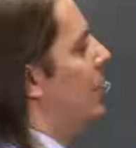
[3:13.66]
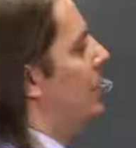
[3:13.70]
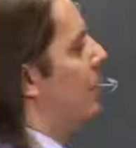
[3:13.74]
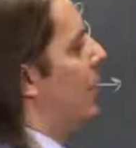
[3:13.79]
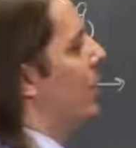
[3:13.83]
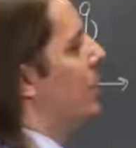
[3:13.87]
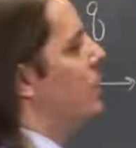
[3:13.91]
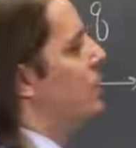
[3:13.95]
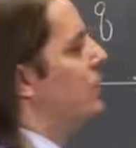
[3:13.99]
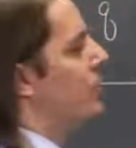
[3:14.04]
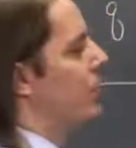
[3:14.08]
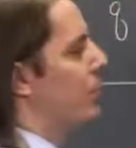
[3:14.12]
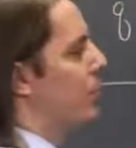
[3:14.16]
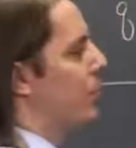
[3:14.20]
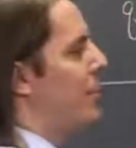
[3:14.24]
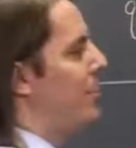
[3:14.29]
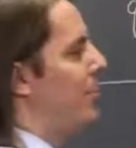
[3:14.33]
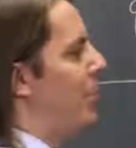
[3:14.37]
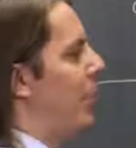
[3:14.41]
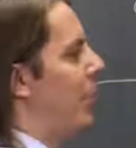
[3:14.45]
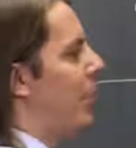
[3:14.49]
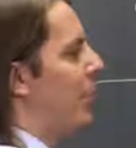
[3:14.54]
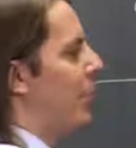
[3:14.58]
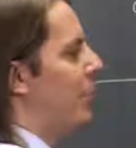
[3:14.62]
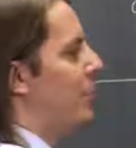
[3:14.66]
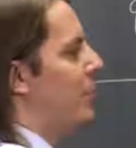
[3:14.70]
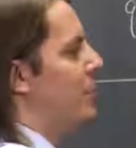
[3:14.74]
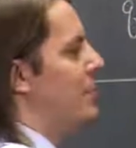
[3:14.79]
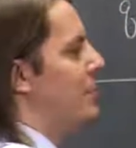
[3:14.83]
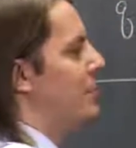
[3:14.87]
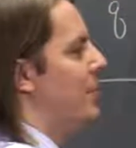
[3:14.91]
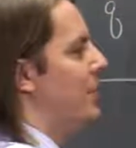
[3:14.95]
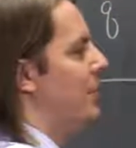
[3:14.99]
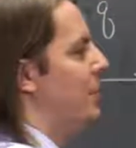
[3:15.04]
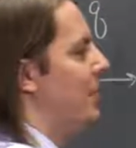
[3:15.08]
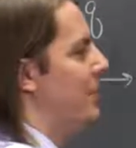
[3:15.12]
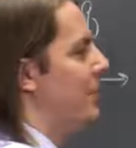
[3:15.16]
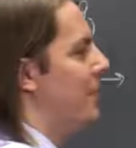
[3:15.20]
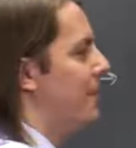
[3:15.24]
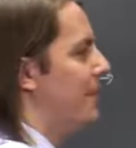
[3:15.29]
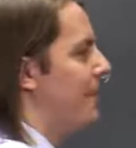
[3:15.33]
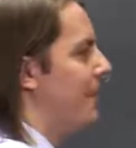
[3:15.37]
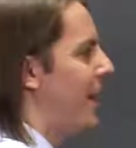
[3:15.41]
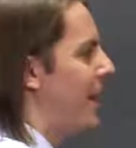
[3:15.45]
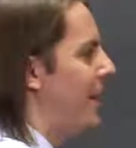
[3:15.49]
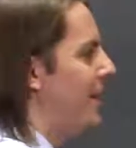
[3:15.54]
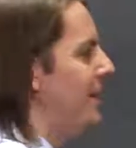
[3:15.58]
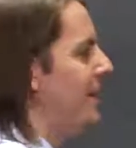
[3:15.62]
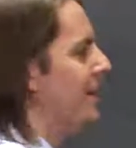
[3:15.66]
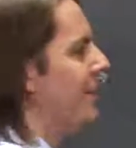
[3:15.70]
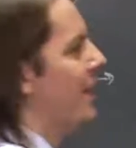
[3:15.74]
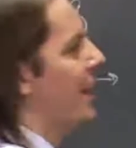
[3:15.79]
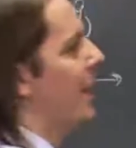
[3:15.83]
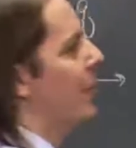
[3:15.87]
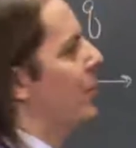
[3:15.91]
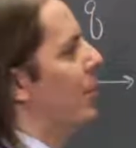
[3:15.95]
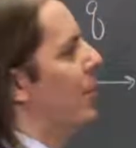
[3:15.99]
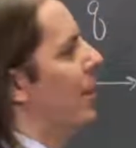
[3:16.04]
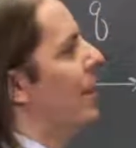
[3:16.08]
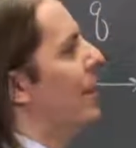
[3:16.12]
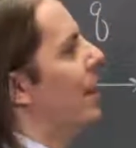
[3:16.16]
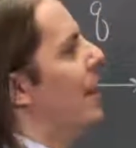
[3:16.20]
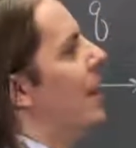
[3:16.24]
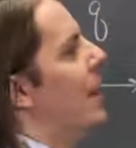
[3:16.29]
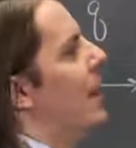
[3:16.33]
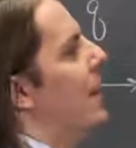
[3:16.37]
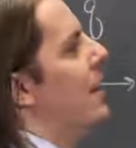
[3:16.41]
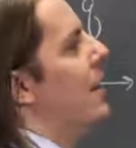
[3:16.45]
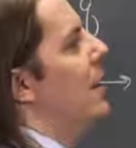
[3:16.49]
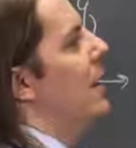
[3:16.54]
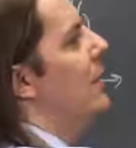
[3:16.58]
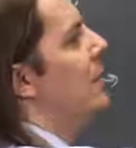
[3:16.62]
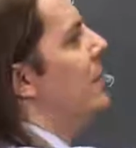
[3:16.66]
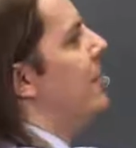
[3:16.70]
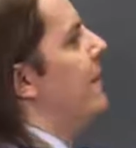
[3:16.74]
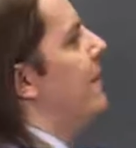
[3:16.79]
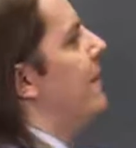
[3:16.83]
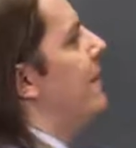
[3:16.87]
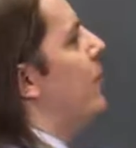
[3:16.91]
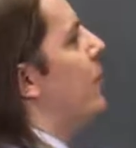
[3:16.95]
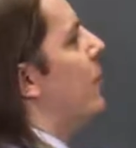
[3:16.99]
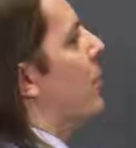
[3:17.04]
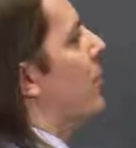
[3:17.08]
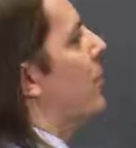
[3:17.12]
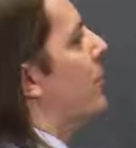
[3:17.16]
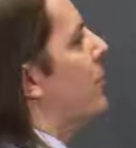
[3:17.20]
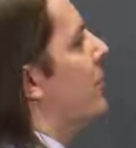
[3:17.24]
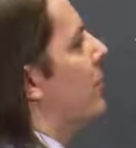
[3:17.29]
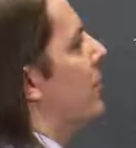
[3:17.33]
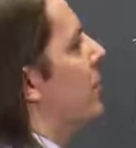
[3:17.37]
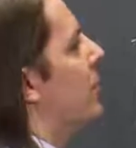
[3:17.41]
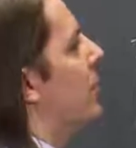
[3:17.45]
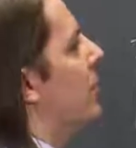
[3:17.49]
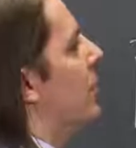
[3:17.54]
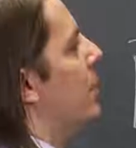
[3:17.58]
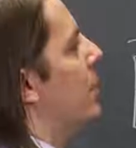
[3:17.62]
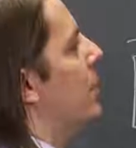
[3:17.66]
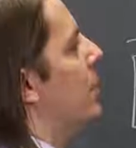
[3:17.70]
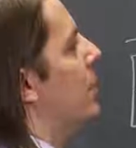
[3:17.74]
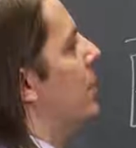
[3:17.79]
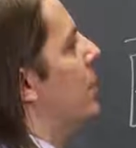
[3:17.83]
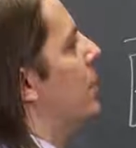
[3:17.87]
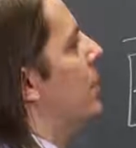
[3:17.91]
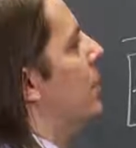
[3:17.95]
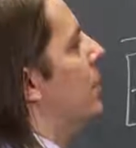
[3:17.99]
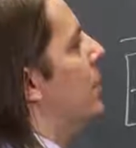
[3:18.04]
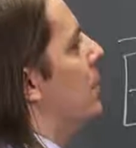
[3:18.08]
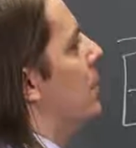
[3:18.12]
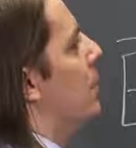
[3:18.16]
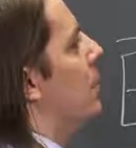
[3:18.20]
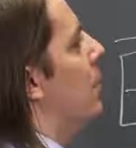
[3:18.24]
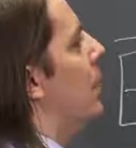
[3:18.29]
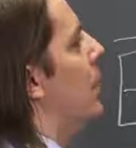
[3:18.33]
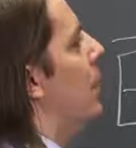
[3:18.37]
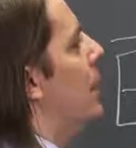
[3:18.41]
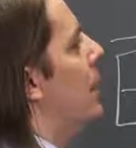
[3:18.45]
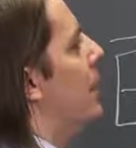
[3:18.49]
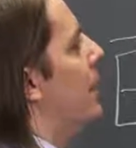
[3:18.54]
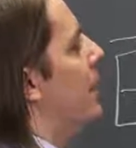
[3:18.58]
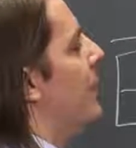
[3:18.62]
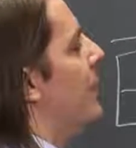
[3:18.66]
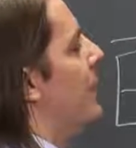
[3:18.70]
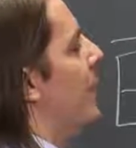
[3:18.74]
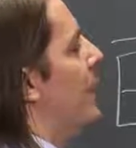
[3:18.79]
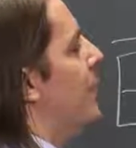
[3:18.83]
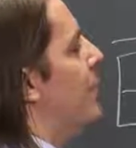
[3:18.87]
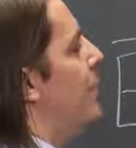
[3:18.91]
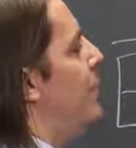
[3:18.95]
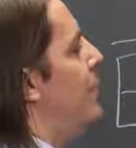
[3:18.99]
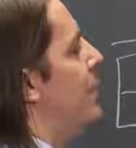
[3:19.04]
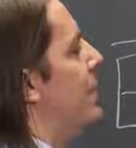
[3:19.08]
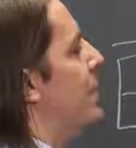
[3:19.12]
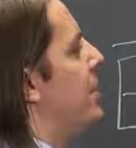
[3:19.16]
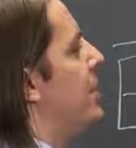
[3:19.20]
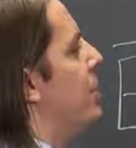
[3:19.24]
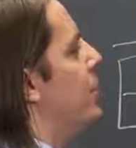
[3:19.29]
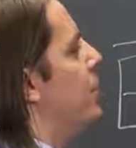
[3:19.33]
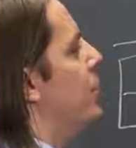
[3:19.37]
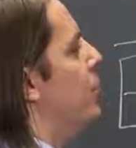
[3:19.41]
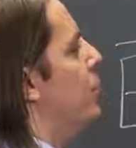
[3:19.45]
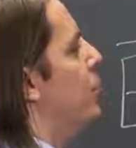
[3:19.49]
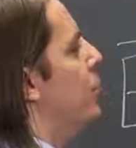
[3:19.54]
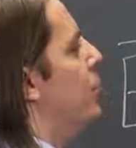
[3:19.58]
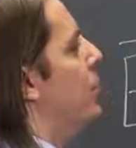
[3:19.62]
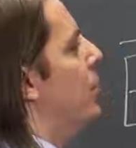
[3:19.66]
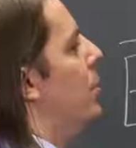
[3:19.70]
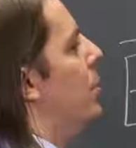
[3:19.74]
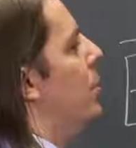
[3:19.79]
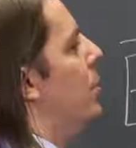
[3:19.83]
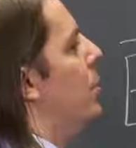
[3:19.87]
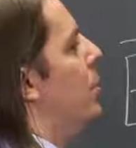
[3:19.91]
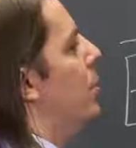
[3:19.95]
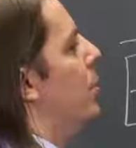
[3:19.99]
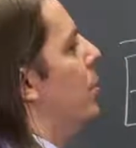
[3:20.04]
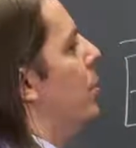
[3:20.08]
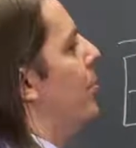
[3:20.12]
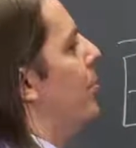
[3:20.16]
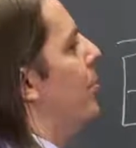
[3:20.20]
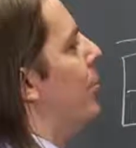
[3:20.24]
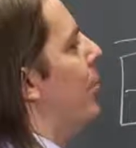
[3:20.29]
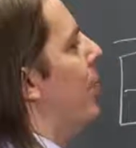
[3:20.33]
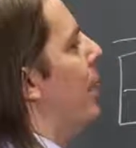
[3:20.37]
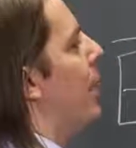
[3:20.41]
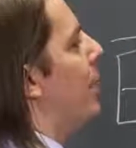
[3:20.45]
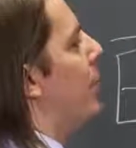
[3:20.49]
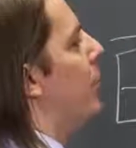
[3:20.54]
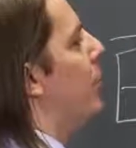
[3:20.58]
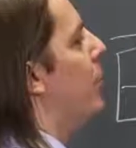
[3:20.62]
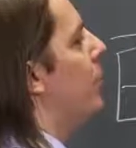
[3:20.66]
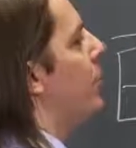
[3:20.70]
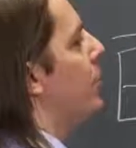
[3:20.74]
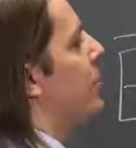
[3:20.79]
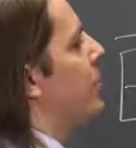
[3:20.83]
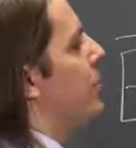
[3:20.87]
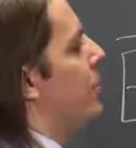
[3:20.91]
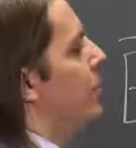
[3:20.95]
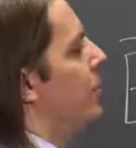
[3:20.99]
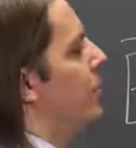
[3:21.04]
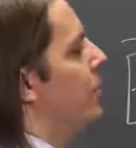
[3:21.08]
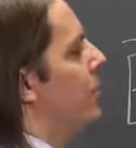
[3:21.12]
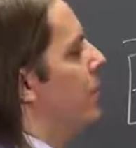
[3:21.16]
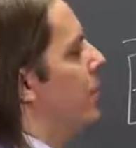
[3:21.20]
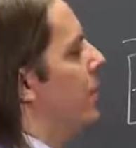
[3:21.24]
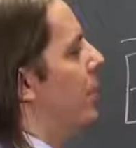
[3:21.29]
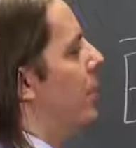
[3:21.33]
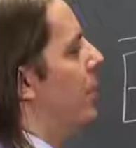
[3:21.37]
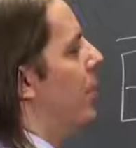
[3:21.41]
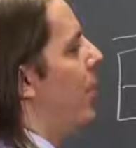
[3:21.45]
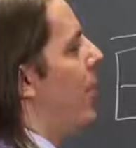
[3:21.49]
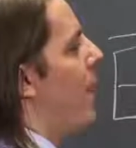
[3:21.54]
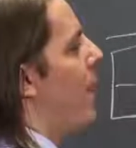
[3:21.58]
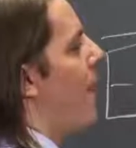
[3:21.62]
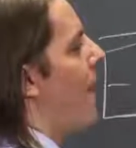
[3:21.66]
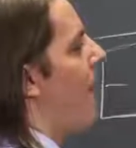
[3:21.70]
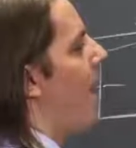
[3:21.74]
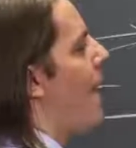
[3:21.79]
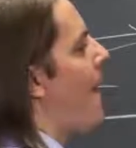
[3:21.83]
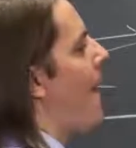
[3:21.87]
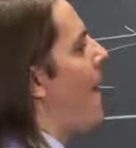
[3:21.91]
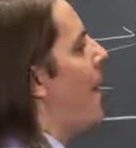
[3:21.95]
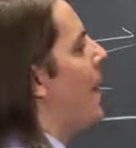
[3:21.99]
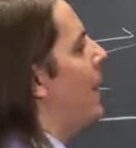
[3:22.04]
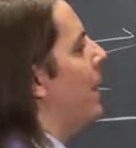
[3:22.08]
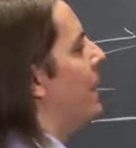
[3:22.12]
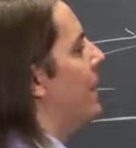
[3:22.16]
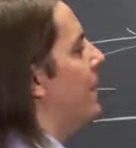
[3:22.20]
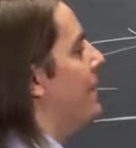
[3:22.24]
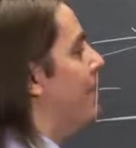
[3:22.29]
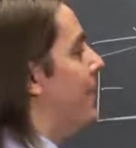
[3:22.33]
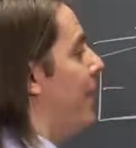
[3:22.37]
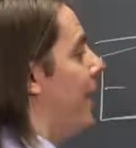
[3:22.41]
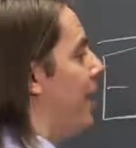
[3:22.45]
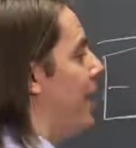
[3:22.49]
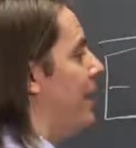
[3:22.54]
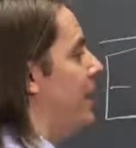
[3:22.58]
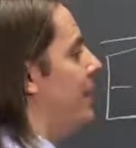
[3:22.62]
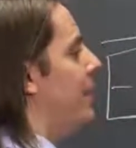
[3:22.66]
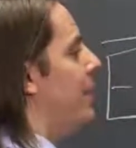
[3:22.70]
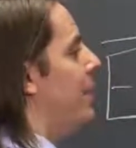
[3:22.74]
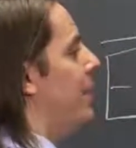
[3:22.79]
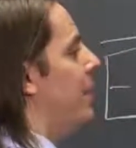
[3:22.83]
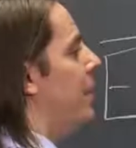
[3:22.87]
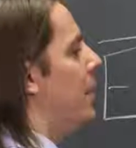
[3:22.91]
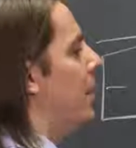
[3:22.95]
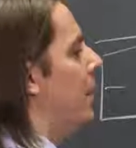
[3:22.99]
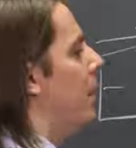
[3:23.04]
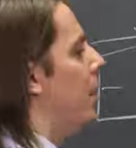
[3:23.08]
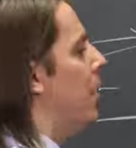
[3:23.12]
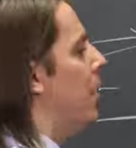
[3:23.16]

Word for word: So I'll use three bars, which means we've defined it that way, as the force that big Q would apply to little q divided